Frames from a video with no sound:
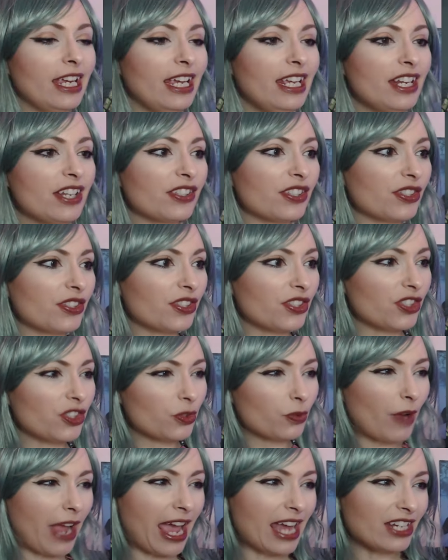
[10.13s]
It is a
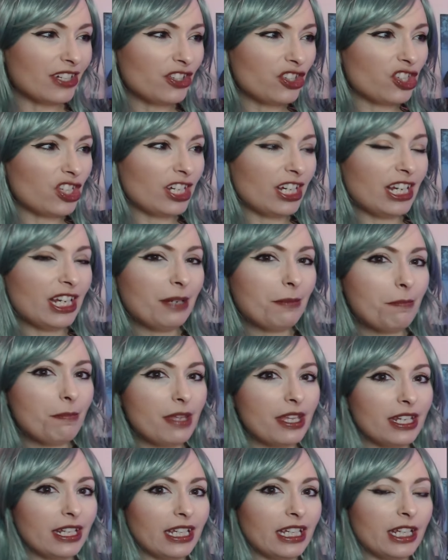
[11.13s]
strategy
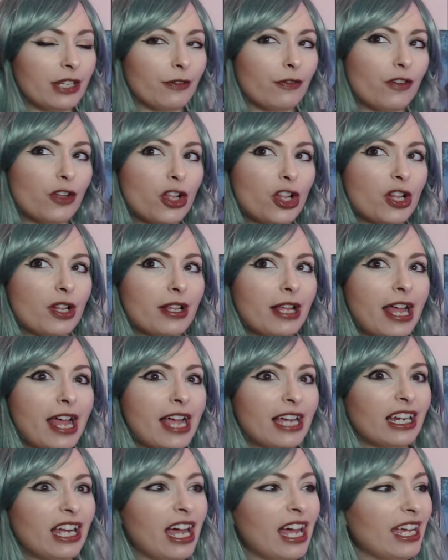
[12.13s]
medieval
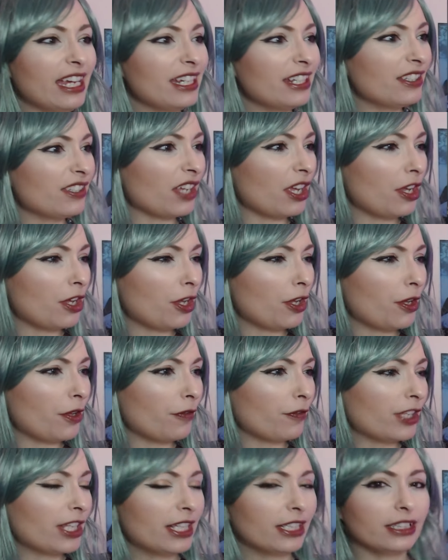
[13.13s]
kind
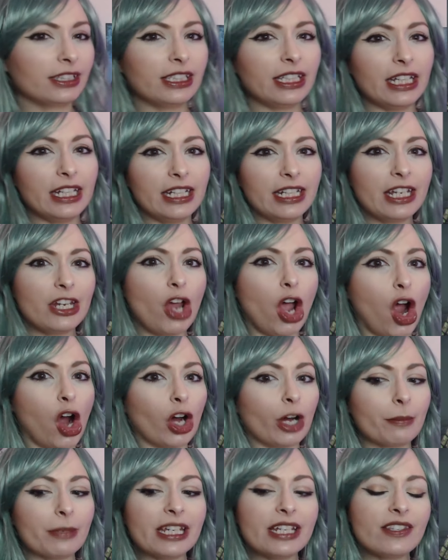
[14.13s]
of leading an
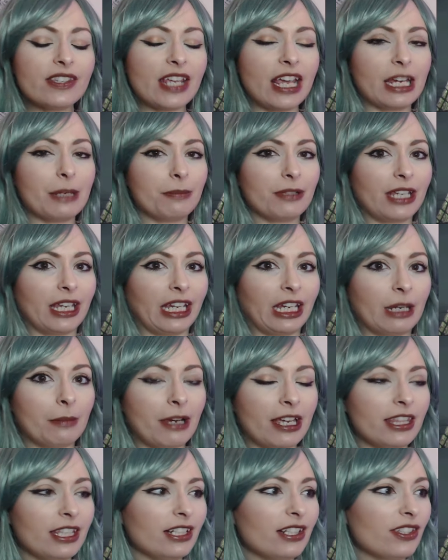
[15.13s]
army type of game.
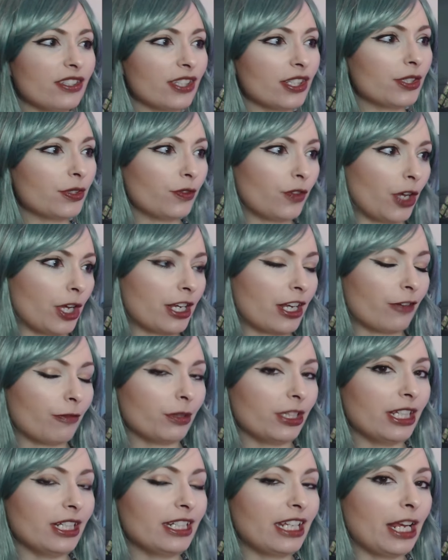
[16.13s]
I think this is fun. I've
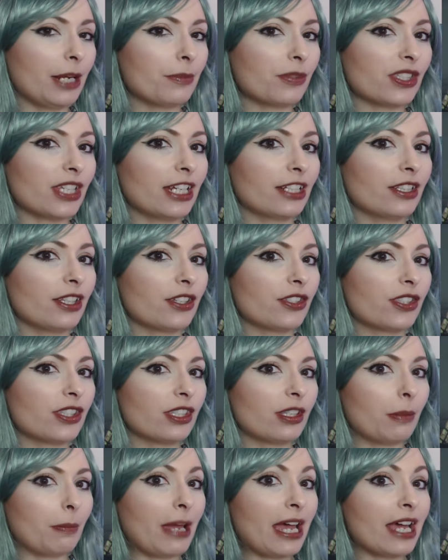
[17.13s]
played games like this in
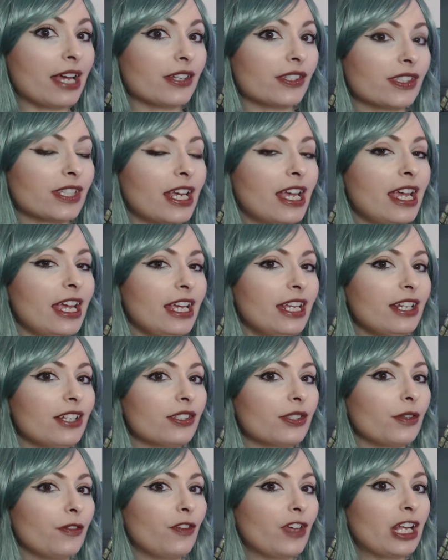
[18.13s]
the past. It
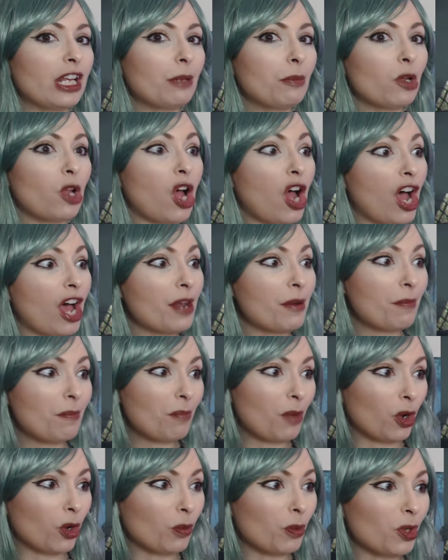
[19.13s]
is available on
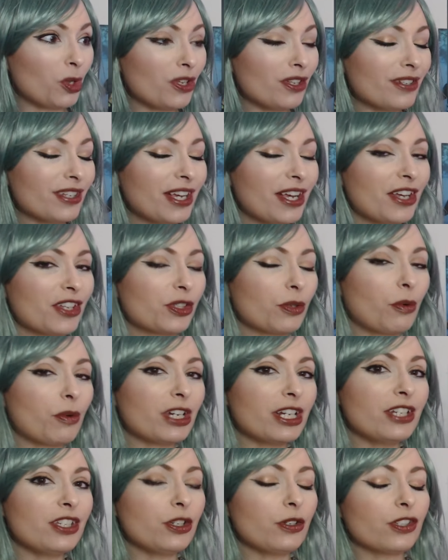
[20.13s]
mobile. So what we're
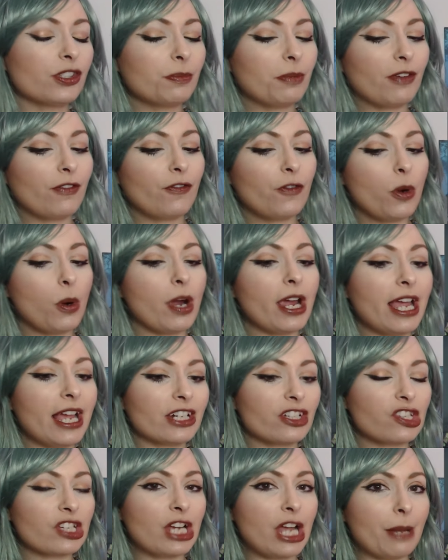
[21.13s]
gonna do is before I
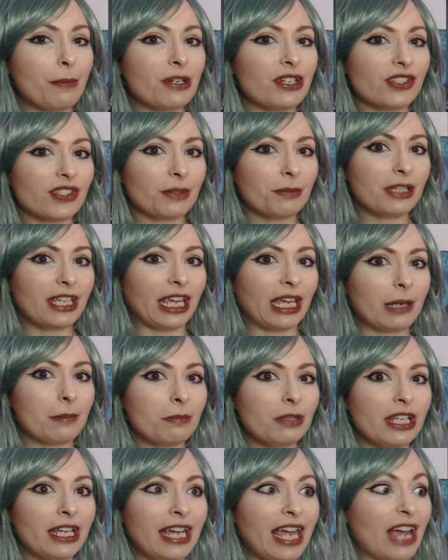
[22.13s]
actually hop into some
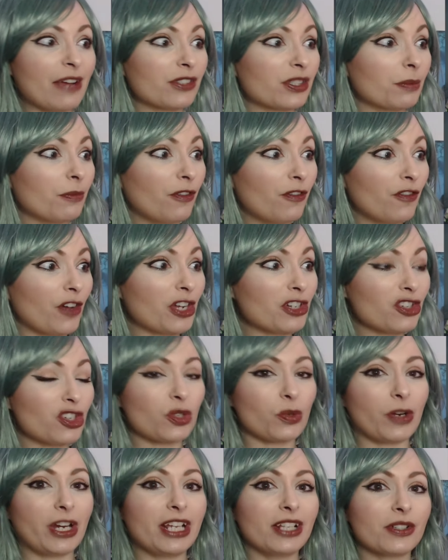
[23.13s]
gameplay, I have some fun
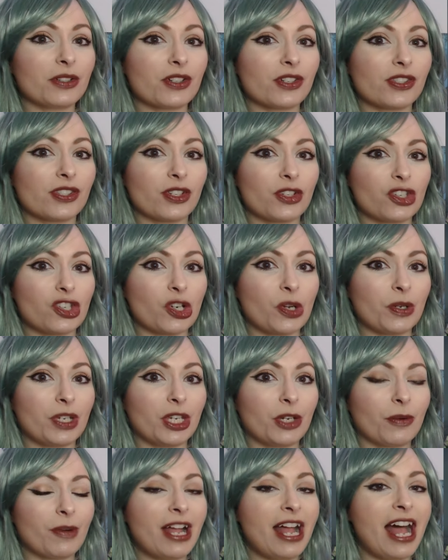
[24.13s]
trailers to show
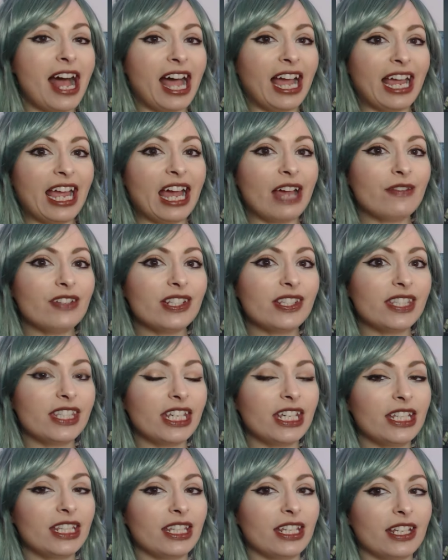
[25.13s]
you. I haven't
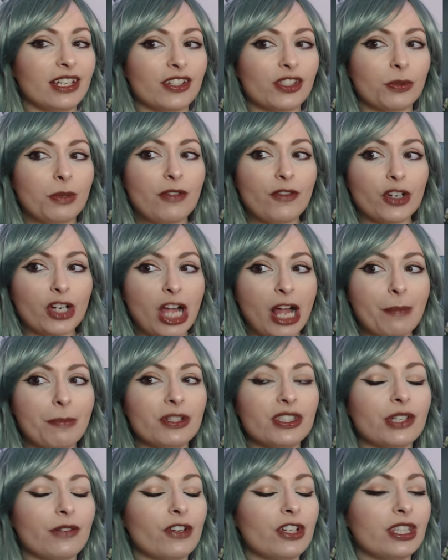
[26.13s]
seen these. We have a couple
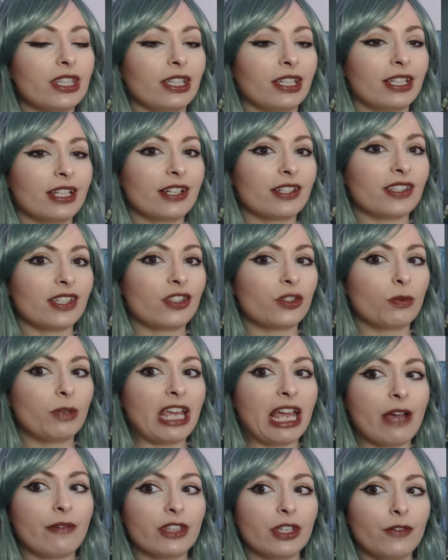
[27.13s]
different things is we
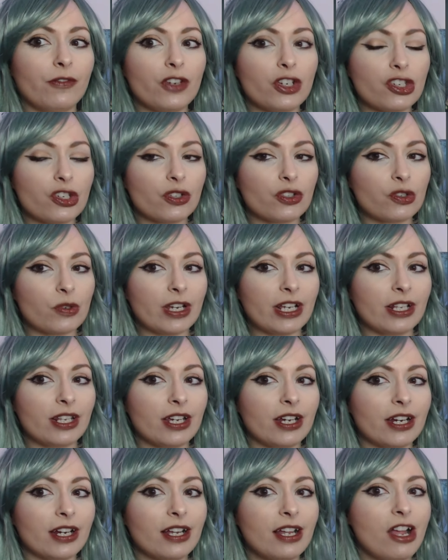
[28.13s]
have the official
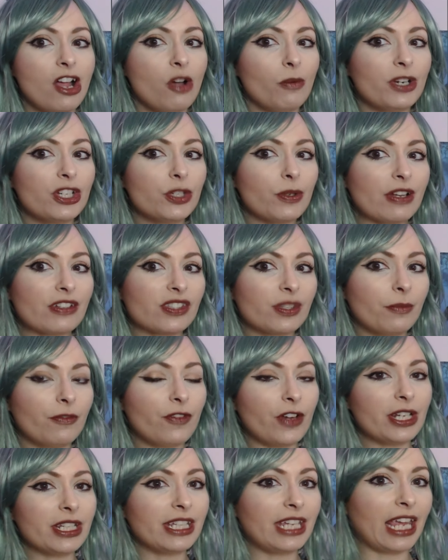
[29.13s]
trailer. We do have some
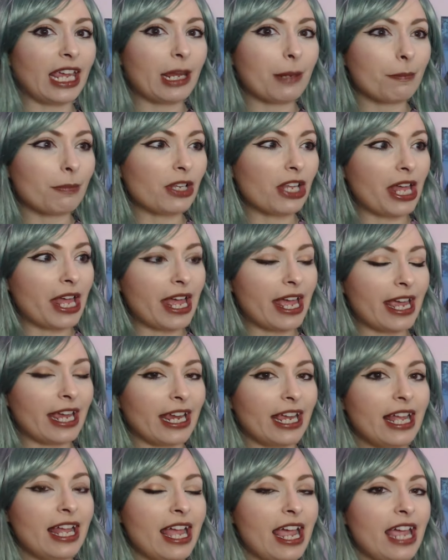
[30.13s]
fun
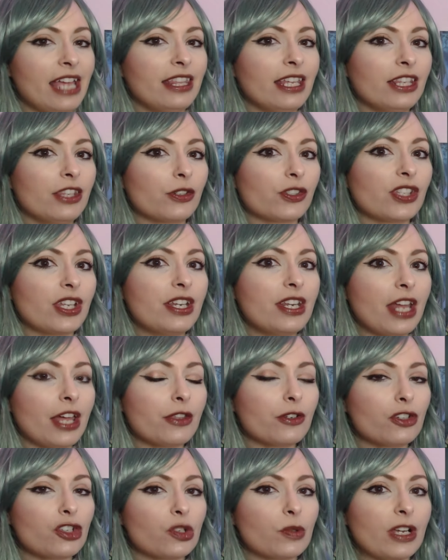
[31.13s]
gameplay. And then there's
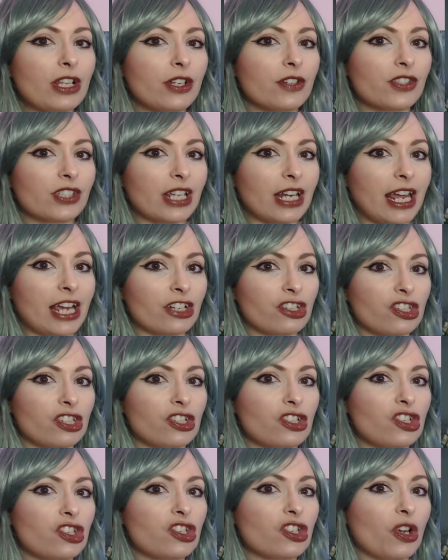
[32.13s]
another trailer that's gonna actually
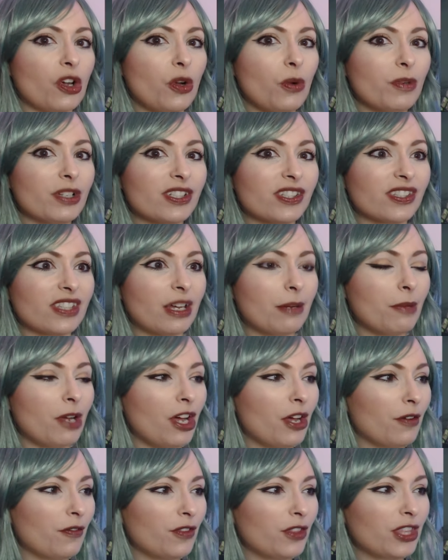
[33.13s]
show what some
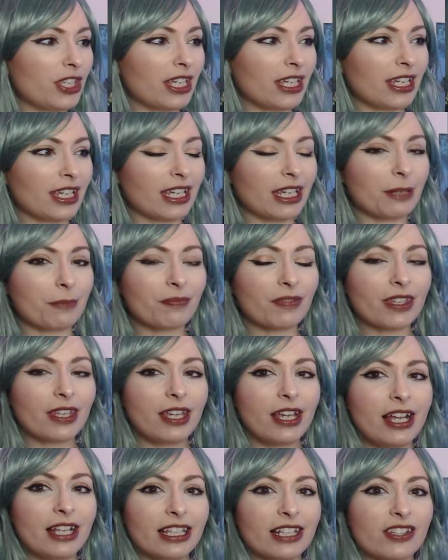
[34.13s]
of the,
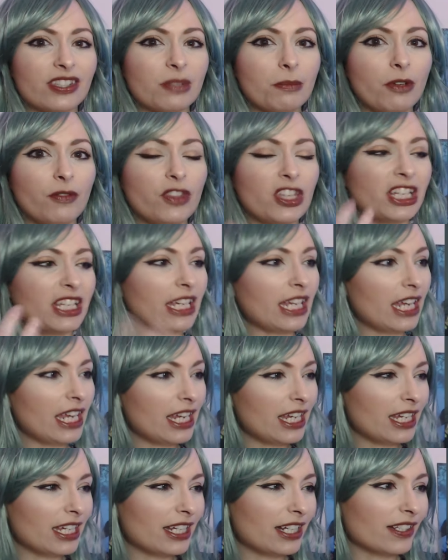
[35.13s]
like some of the
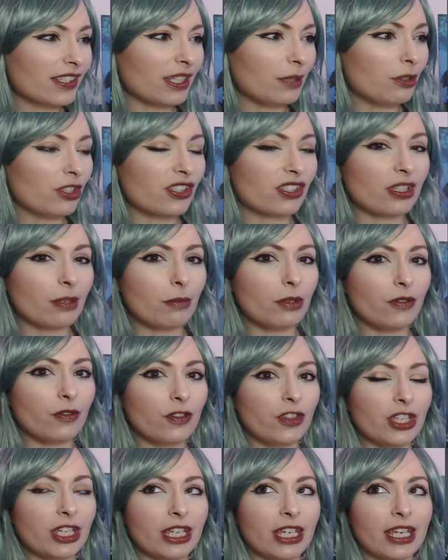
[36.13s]
kings and what some
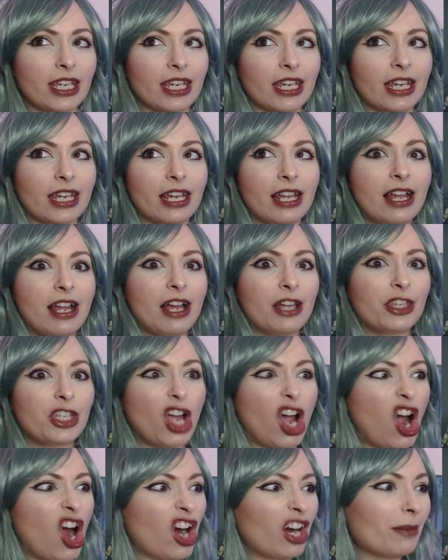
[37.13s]
of the the
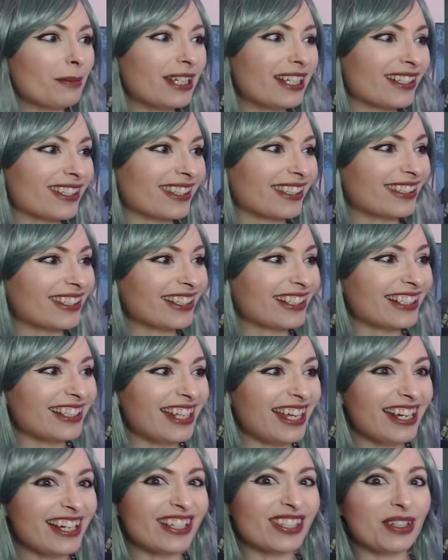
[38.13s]
armies look
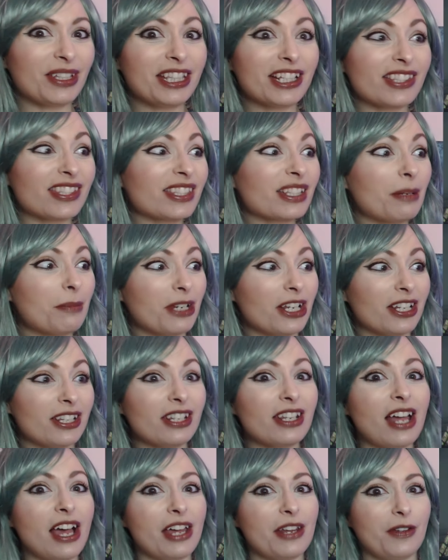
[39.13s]
like. So this is going to be a
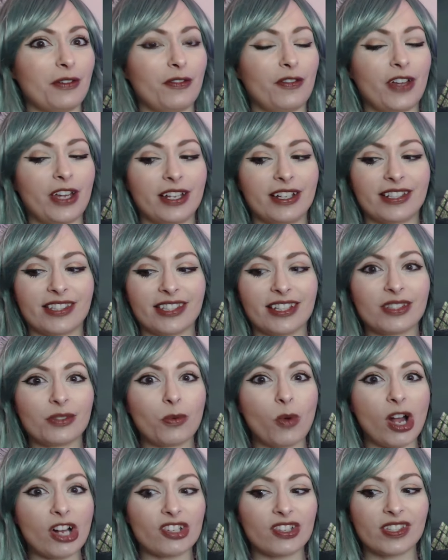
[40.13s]
lot of fun. So let's
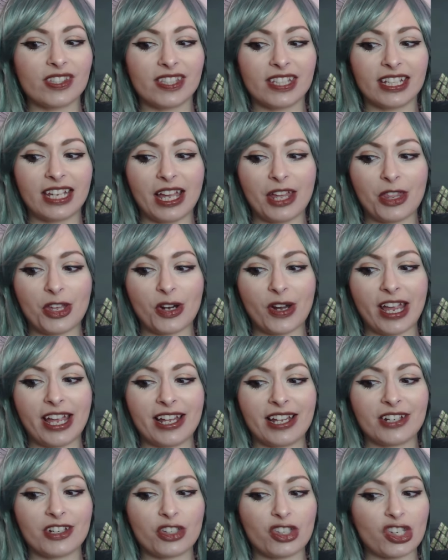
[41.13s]
watch this together
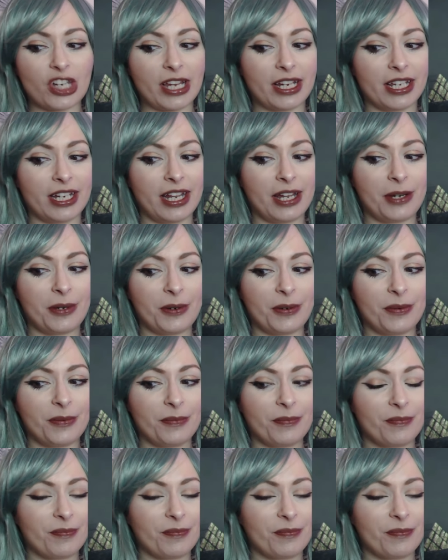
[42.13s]
and check it out.